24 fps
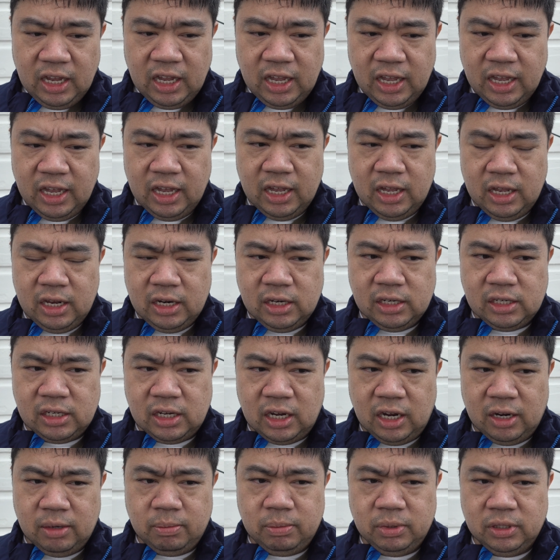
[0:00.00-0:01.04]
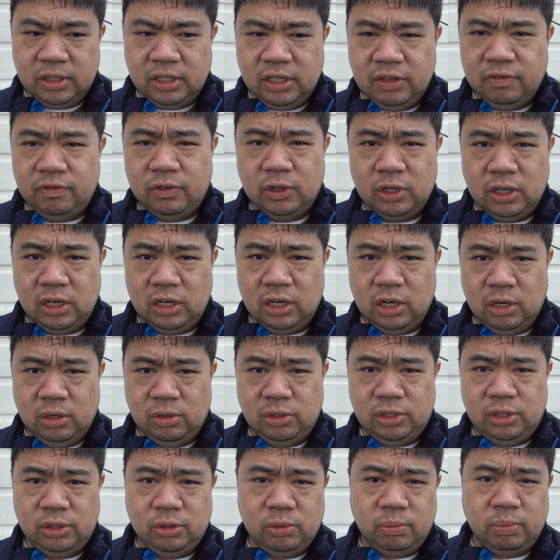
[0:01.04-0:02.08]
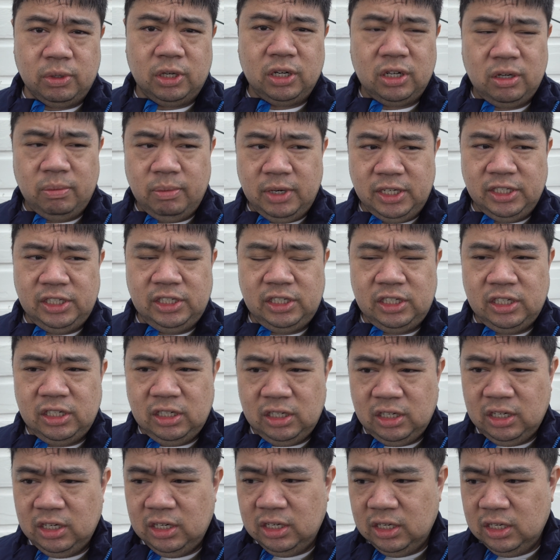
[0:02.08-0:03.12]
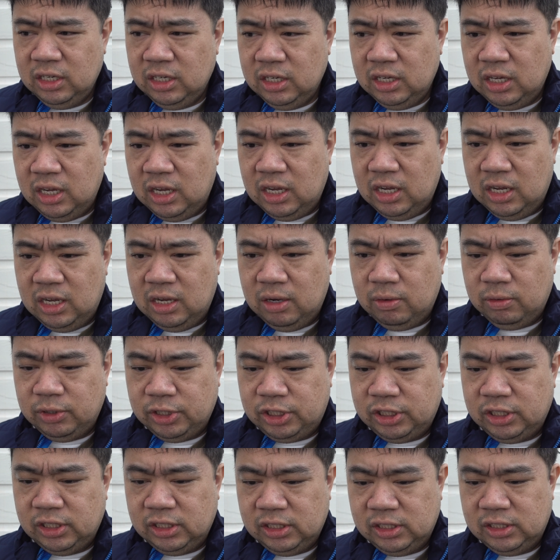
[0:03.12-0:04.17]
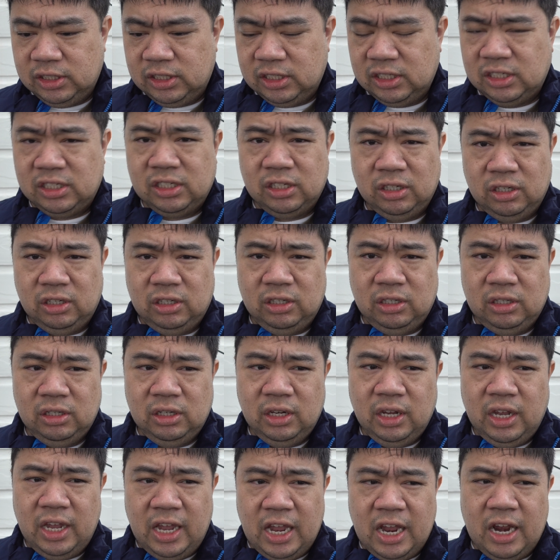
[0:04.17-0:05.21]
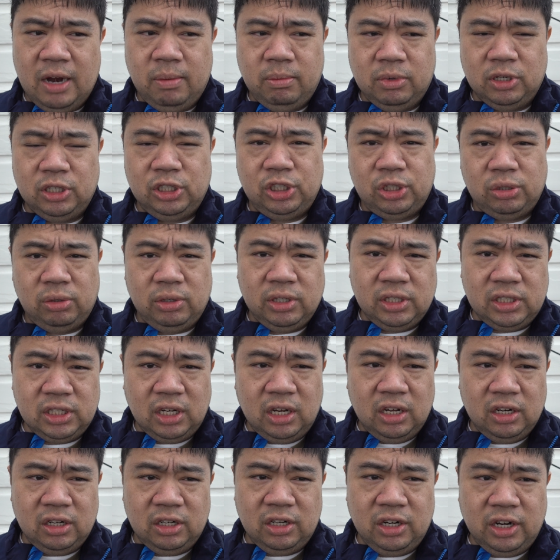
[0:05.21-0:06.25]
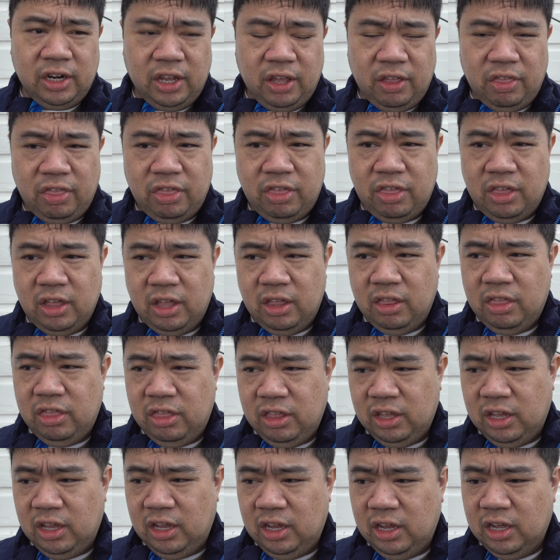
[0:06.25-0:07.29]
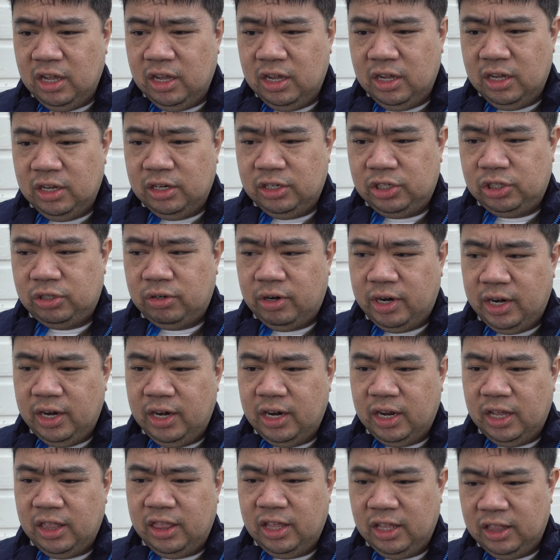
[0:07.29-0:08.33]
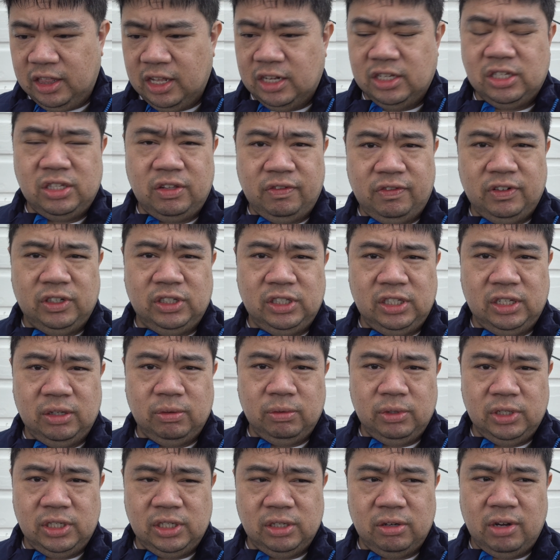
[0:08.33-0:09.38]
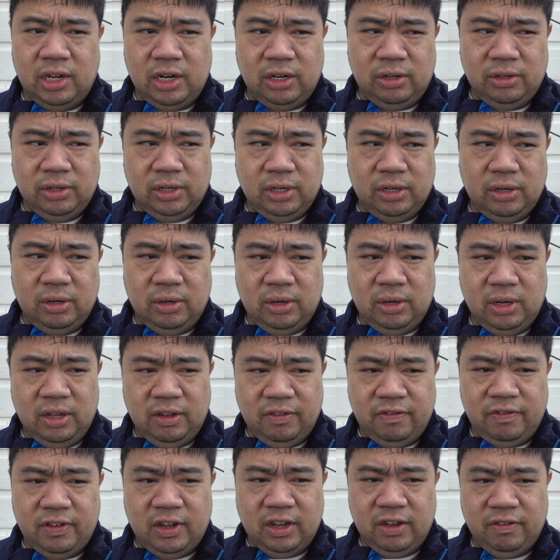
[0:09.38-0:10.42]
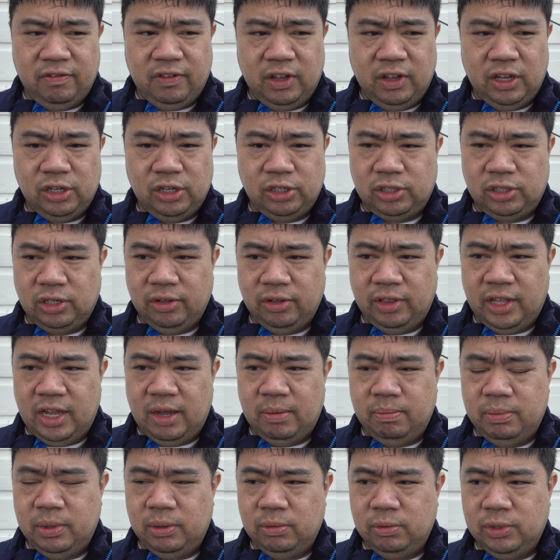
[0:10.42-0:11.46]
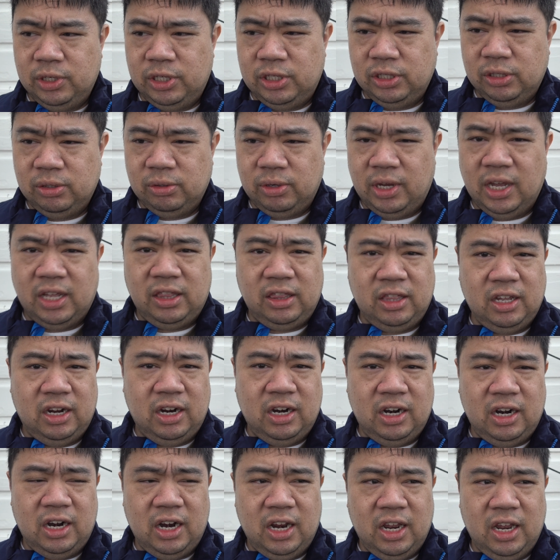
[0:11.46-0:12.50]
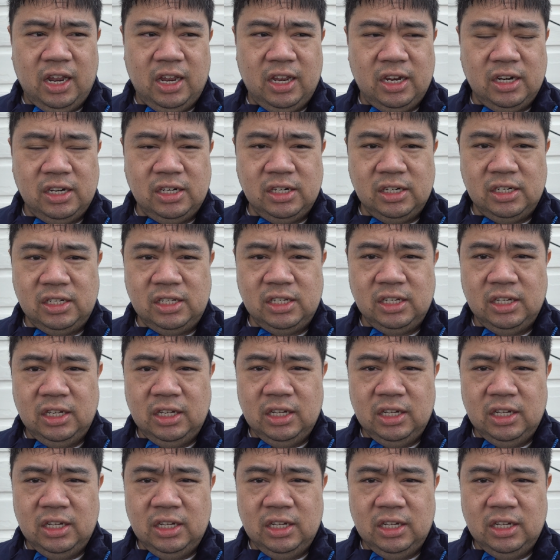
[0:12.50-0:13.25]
And I believe we're going to go to Bergermeister, which is this little hamburger joint underneath the train. I think that's the first thing we do. I don't know if I've introed that, but we do get there and